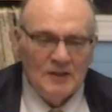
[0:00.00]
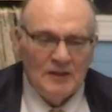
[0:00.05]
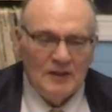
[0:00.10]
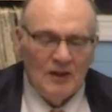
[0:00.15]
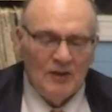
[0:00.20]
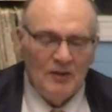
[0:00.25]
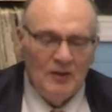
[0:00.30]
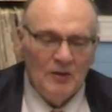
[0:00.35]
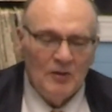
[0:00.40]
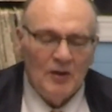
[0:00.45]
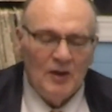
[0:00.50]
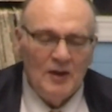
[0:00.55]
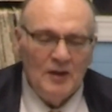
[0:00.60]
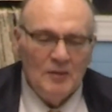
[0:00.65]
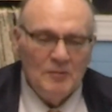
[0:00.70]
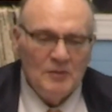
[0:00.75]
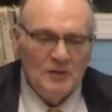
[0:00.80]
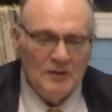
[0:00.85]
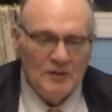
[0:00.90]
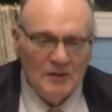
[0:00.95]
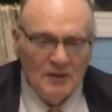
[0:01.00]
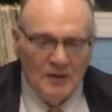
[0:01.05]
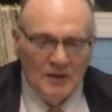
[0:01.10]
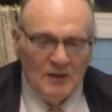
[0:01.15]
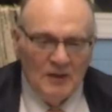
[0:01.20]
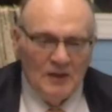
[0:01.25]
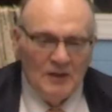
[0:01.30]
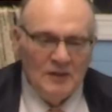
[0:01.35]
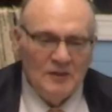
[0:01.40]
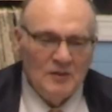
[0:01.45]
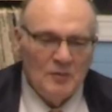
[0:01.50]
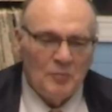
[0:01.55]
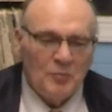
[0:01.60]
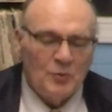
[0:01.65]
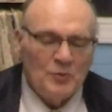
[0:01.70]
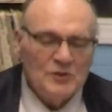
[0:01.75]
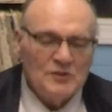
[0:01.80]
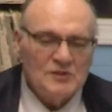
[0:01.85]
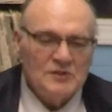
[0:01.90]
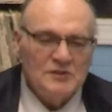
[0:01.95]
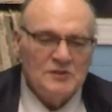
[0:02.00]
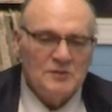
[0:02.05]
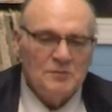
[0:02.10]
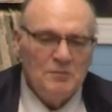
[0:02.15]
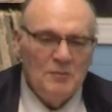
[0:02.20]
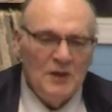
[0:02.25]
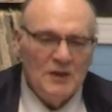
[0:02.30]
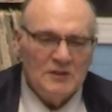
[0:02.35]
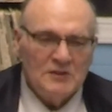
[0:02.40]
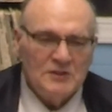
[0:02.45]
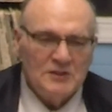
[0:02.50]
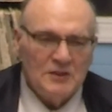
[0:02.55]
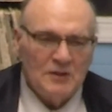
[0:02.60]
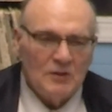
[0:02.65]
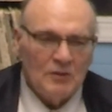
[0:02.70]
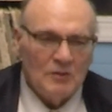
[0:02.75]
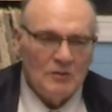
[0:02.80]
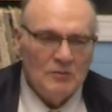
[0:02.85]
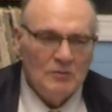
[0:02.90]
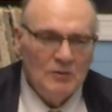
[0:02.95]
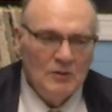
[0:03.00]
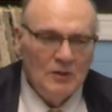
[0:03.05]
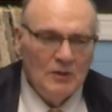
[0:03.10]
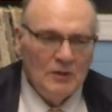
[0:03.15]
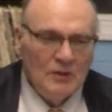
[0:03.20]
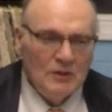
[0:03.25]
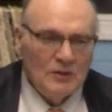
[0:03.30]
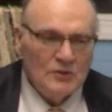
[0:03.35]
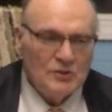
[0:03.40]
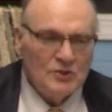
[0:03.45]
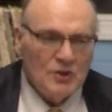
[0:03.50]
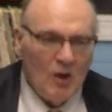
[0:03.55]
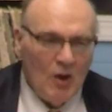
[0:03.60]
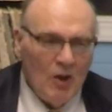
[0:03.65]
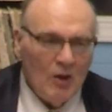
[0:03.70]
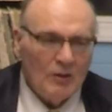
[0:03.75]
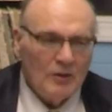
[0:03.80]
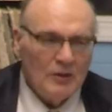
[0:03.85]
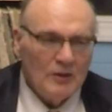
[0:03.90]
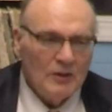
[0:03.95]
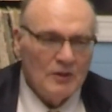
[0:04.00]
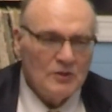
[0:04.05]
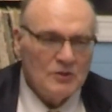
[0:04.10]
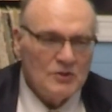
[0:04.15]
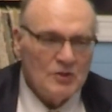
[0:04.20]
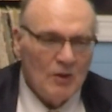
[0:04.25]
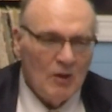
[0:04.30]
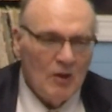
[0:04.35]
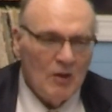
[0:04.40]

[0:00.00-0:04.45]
Now here I am in the prisons of Mexico, talking